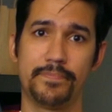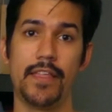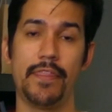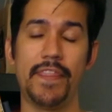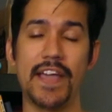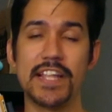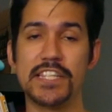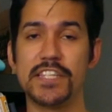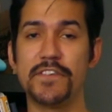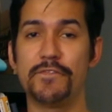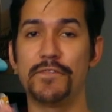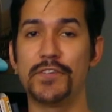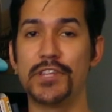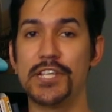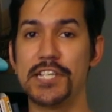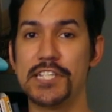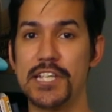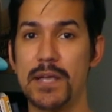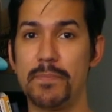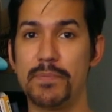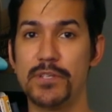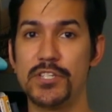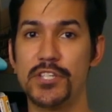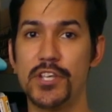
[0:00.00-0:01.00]
That's it for this
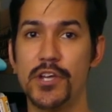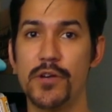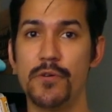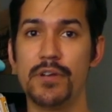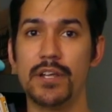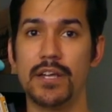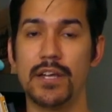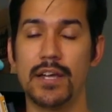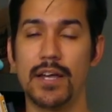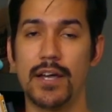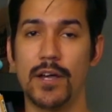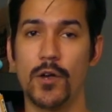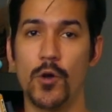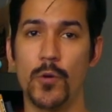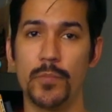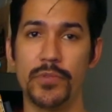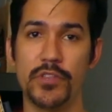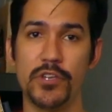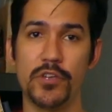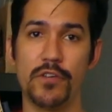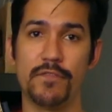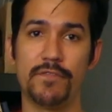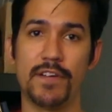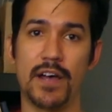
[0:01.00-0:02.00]
episode. I hope
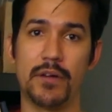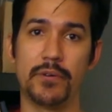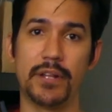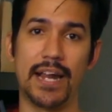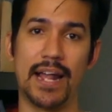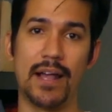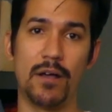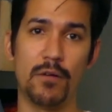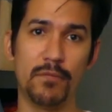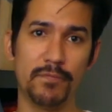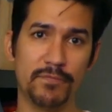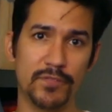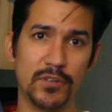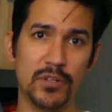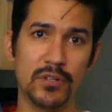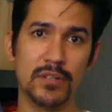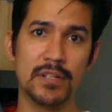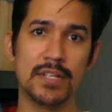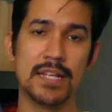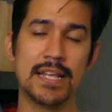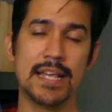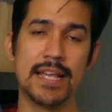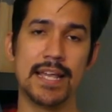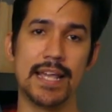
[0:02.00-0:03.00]
that you found it
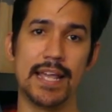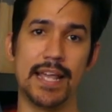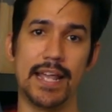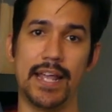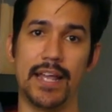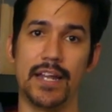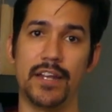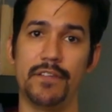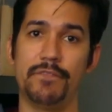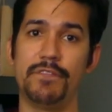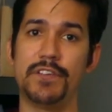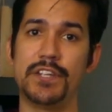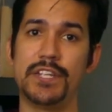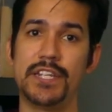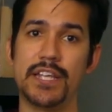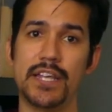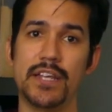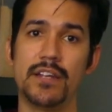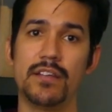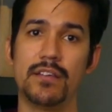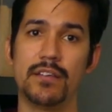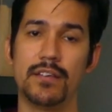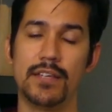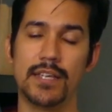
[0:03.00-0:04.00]
helpful. And if you
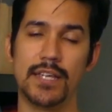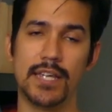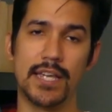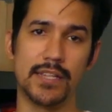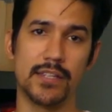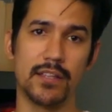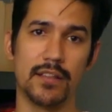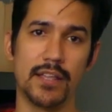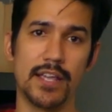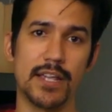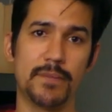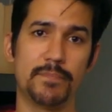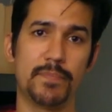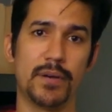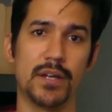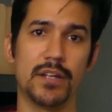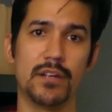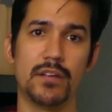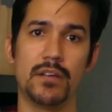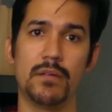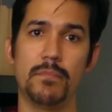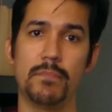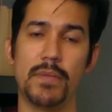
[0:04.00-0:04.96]
did, hit the like button,